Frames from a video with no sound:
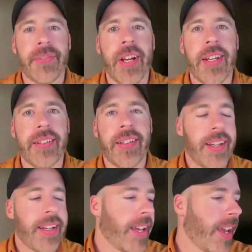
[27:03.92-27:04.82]
great.
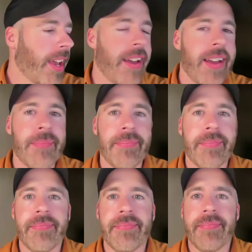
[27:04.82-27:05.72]
And
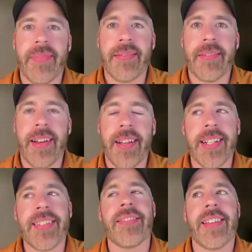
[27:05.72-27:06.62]

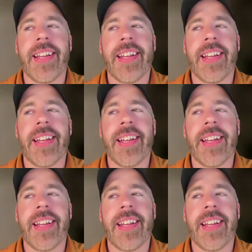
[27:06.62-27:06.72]
it's